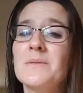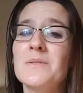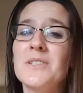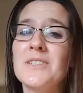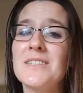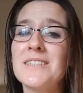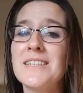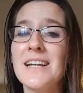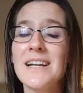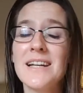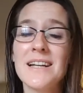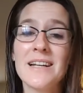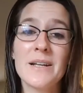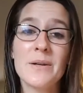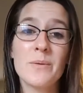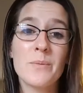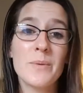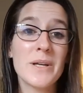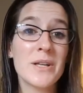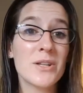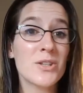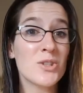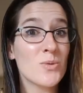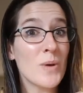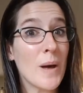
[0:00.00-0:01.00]
just kind of,
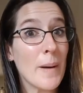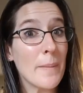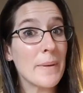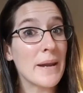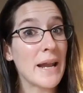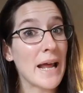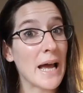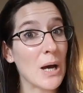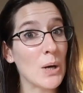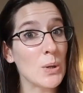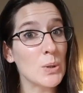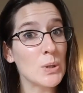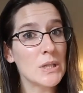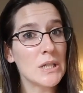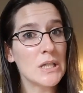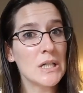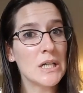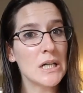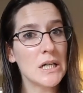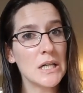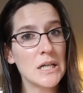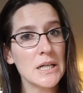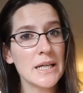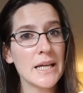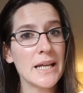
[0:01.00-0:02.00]
we could swap it out
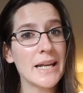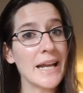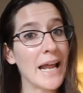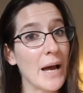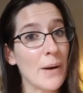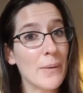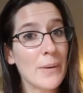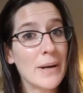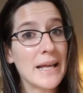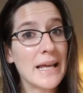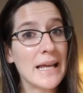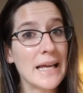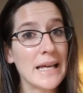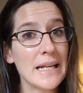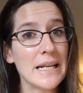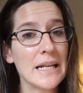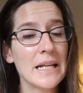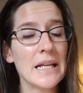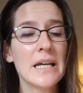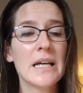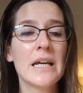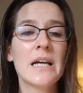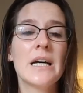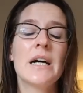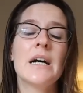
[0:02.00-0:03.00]
now and again.
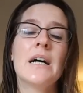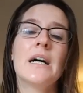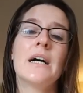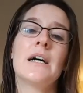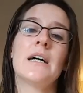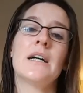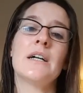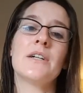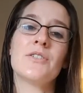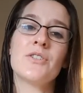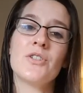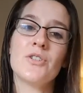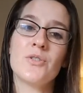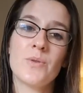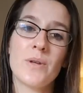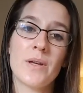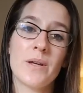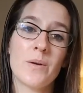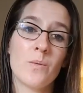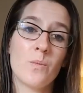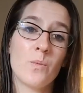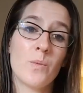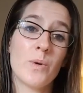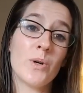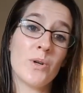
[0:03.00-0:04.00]
So this
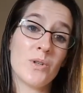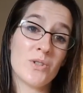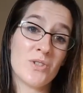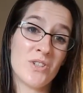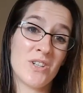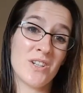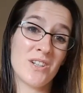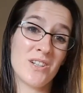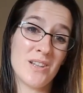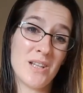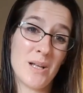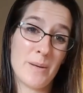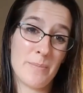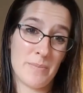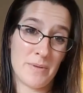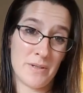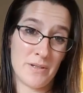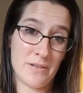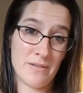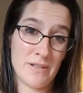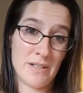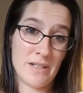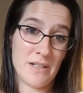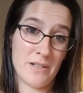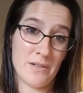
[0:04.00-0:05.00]
way, we all snuggle up
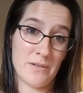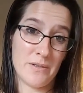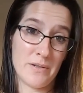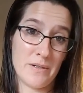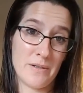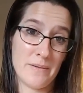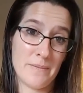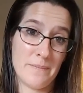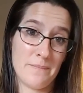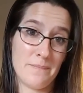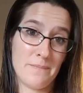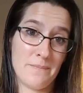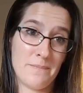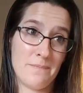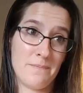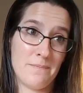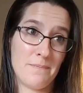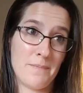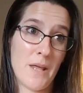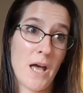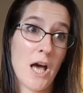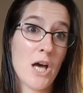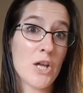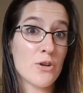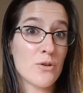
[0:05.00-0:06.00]
under it, under
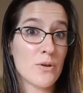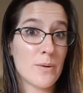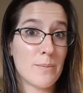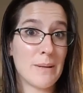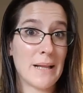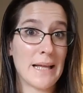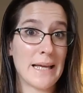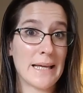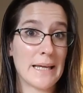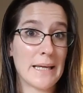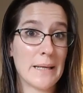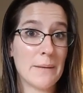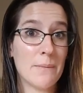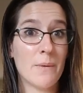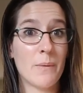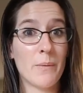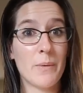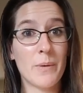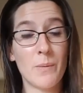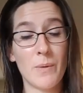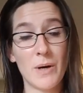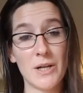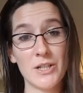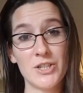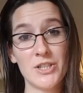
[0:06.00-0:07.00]
a blanket when
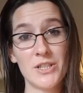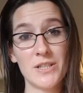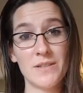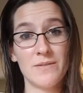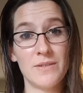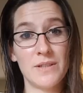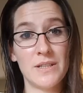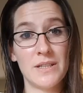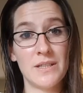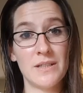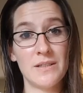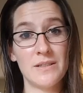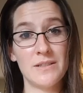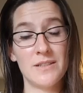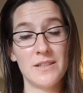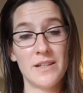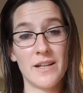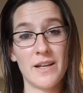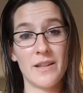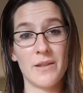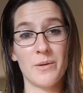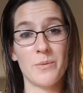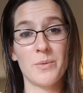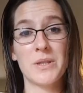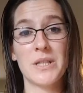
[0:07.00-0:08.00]
we watch TV
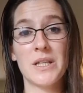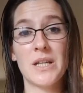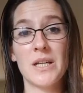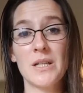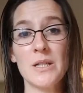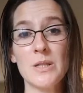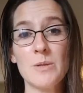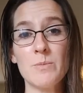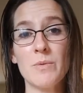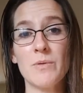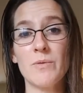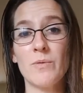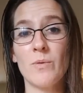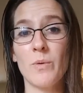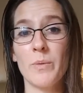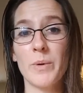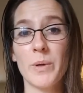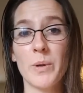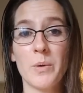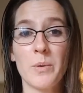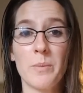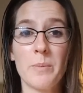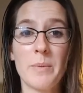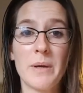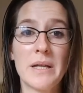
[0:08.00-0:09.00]
together with the kids before
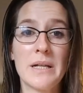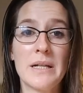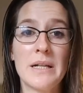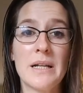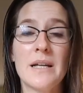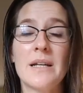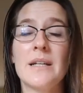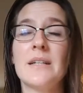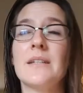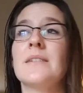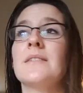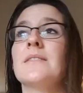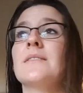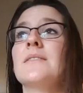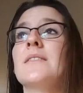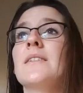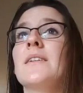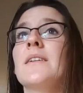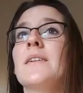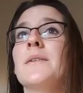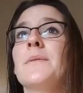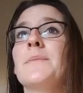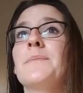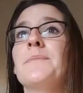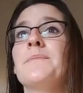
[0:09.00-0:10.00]
we go to bed. And
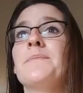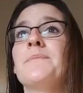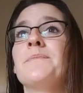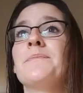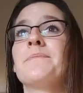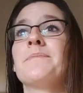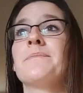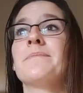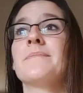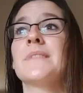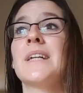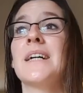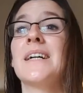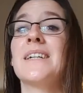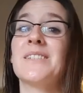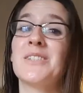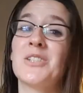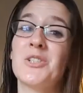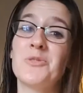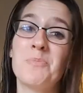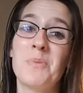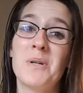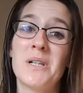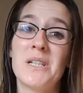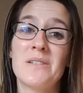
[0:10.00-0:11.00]
it's
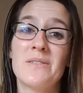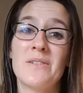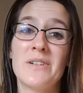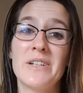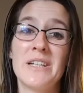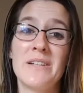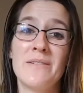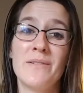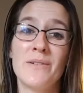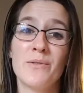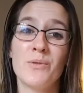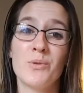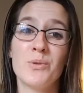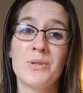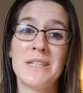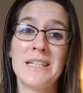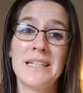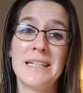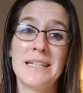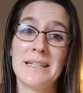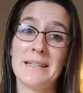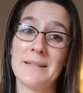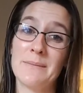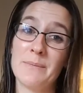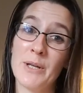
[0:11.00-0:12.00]
just part of our evening
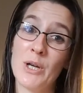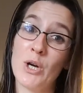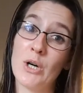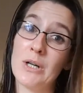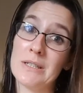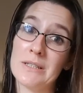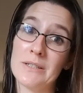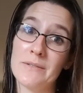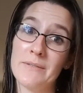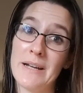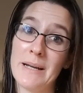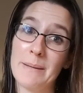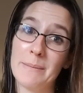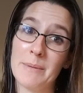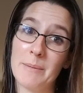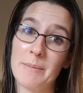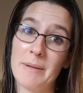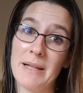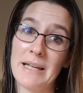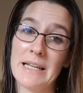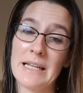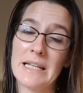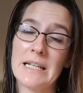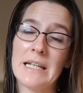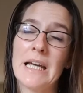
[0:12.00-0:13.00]
routine. It'd be called the family
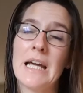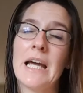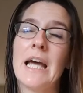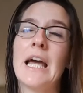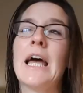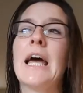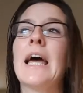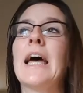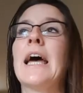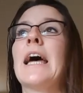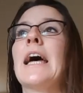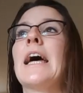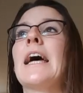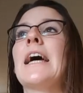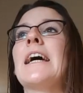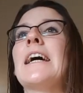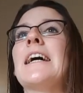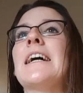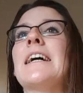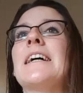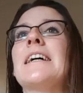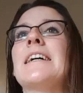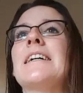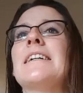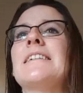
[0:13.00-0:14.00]
blanket.
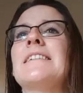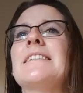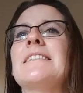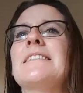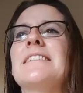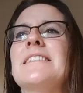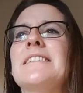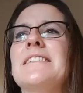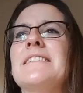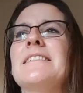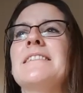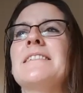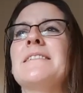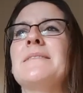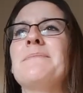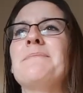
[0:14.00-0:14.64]
And we